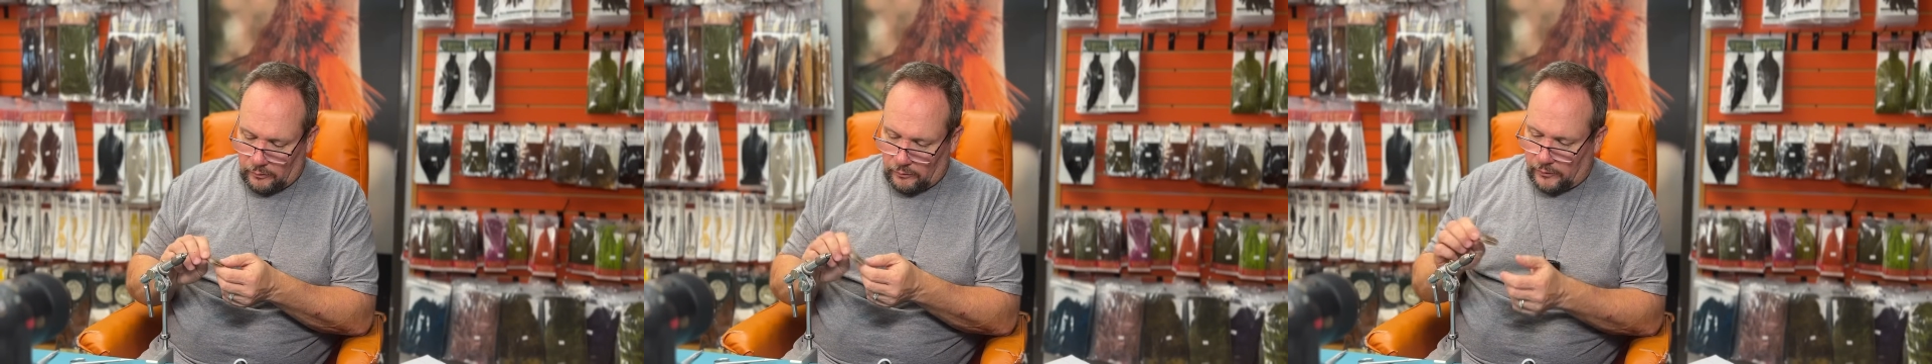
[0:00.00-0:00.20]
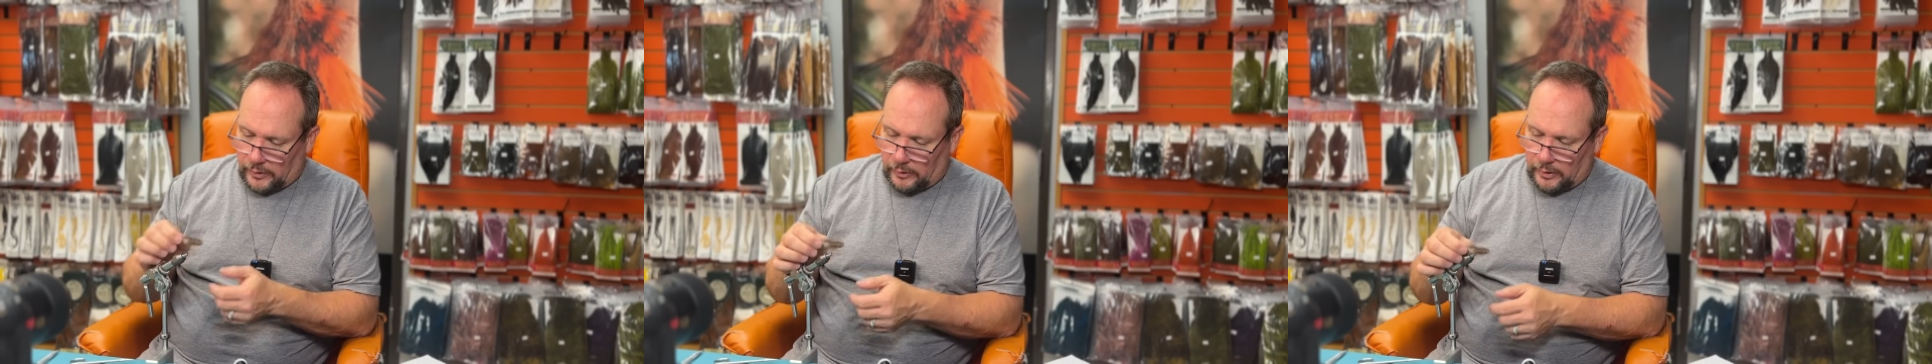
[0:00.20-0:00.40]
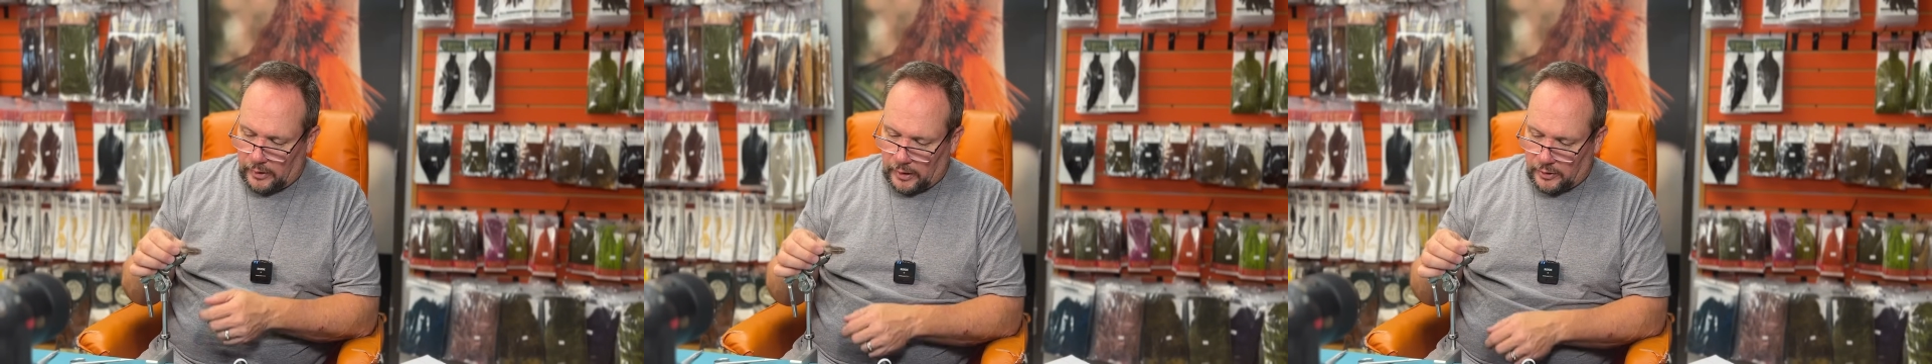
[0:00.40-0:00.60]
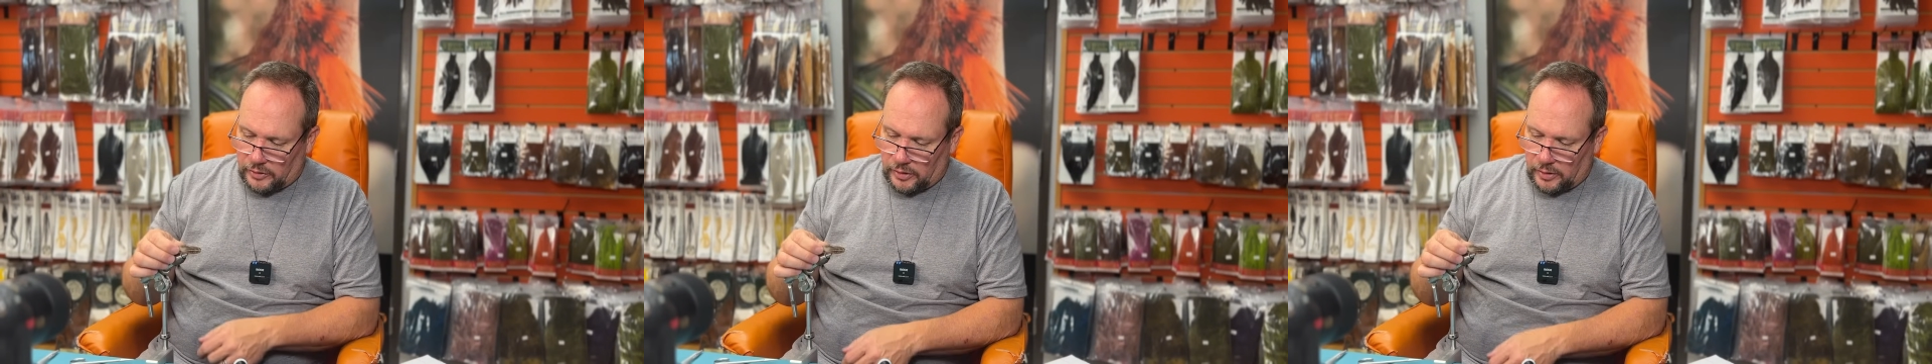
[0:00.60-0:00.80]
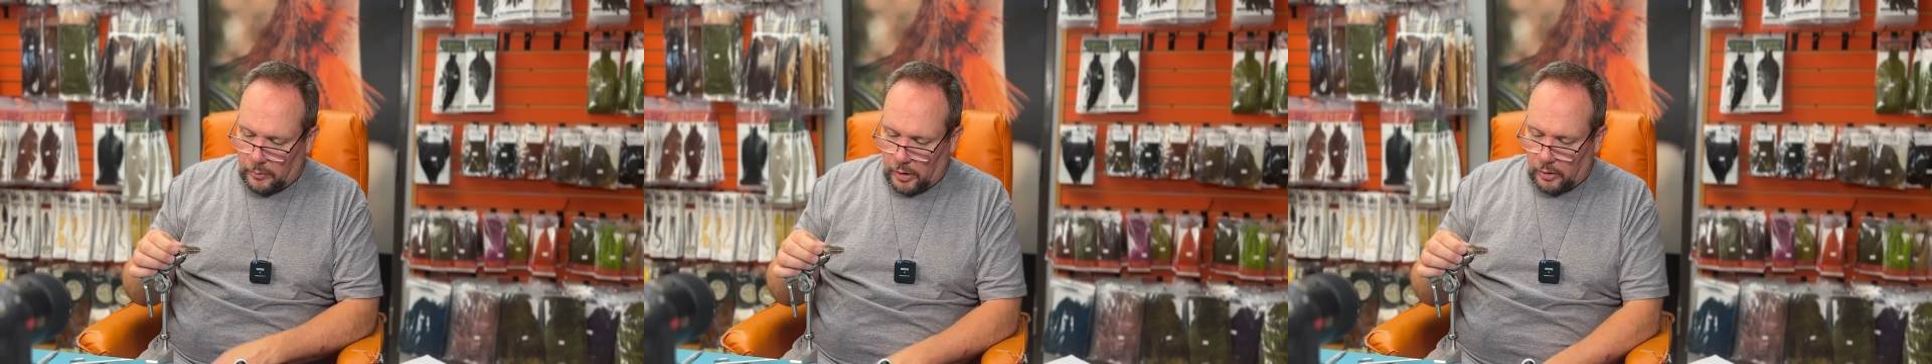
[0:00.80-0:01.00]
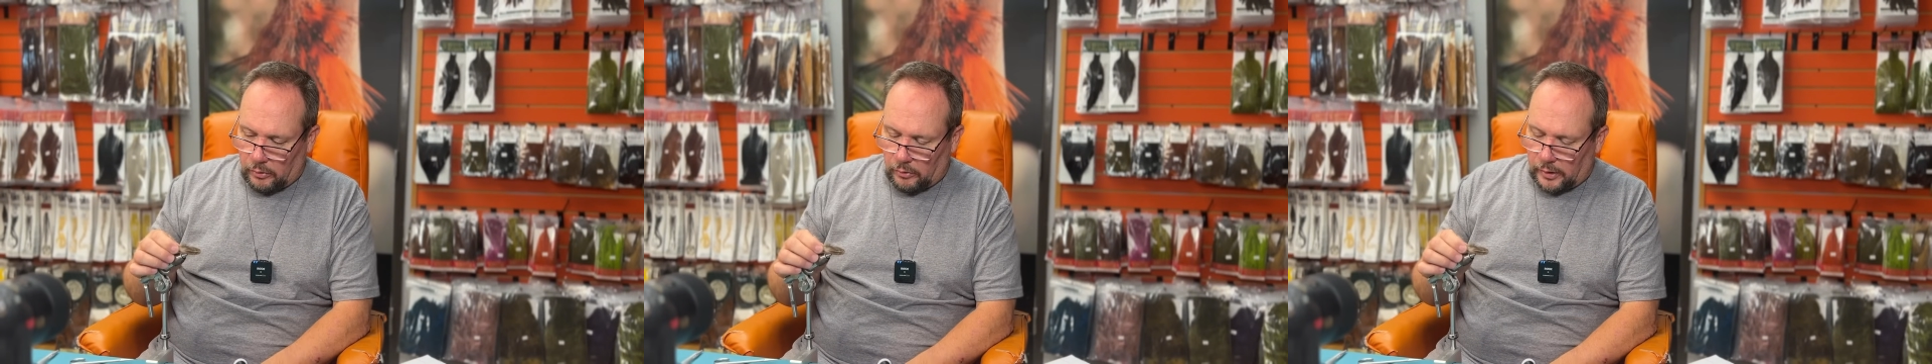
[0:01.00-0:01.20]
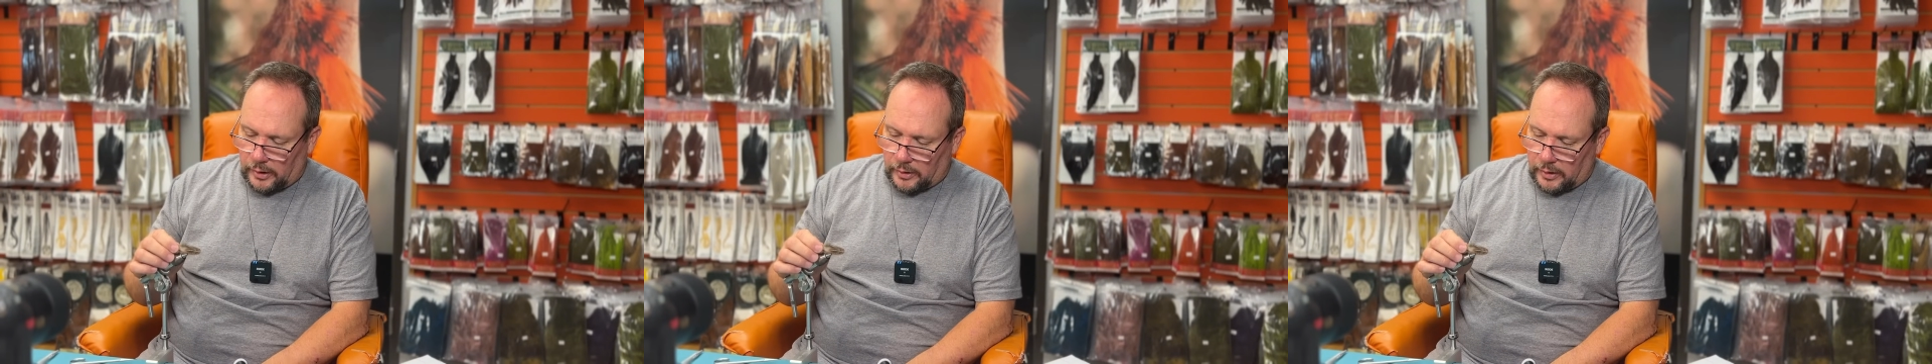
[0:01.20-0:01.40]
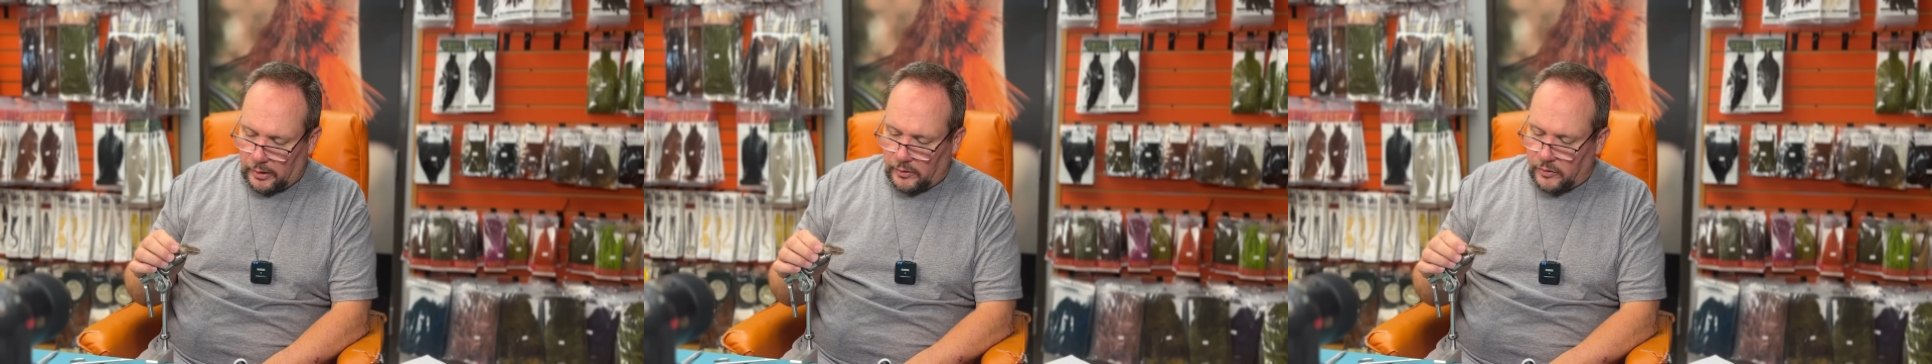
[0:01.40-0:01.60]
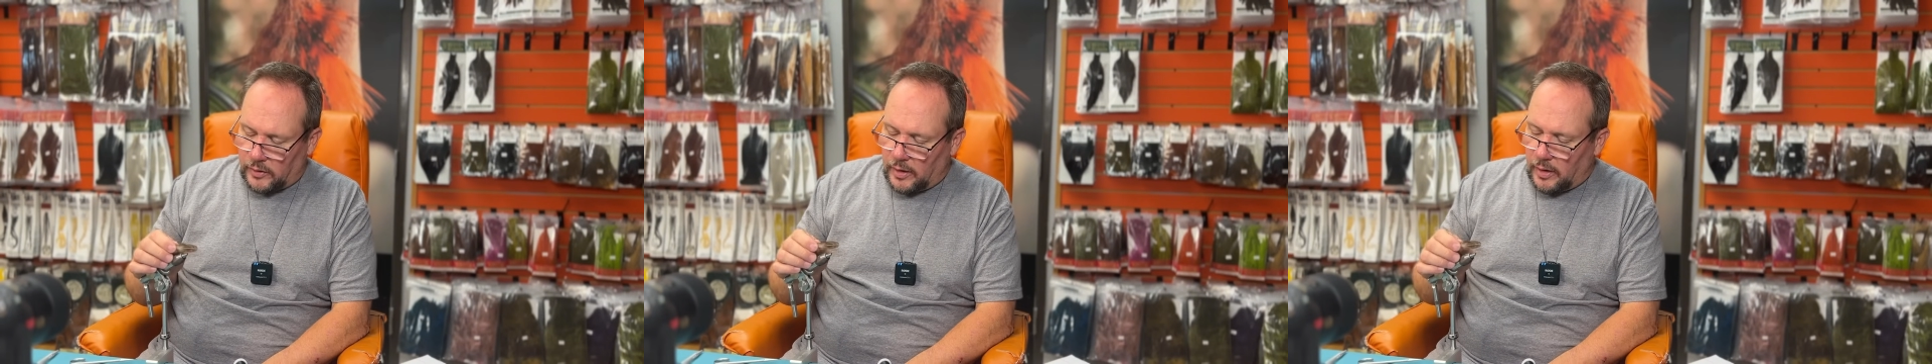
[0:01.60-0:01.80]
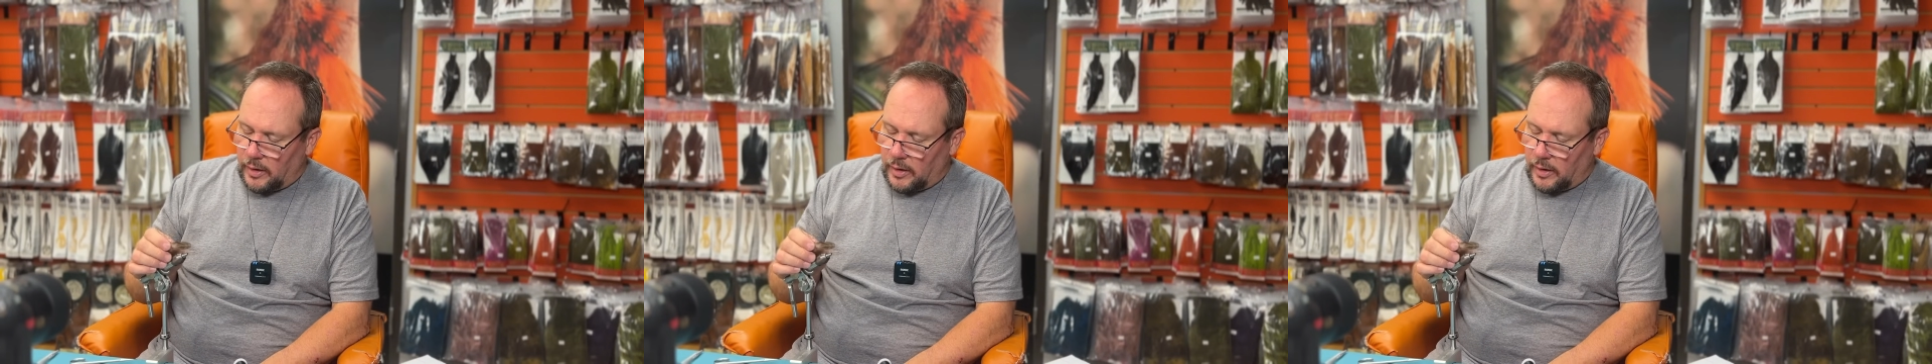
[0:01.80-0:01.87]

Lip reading: very nicely modeled like this.